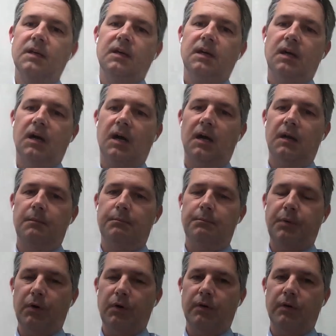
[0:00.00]
on
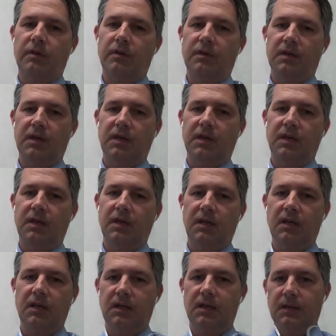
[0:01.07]
both
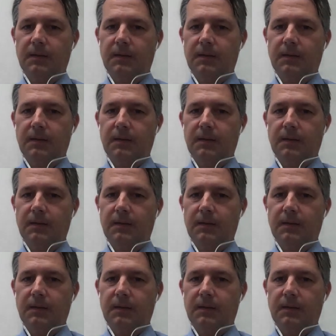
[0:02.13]
the